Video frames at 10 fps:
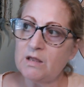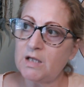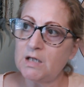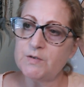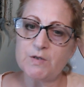
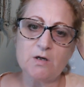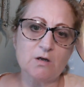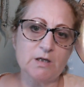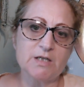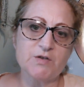things that are
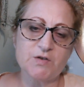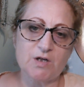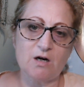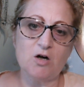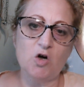going to
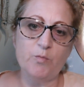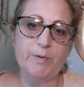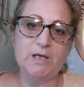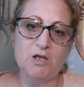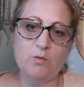start
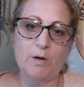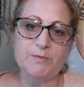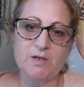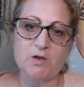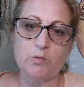opening you
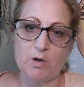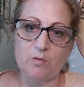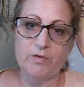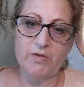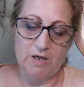up to the
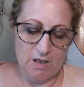growth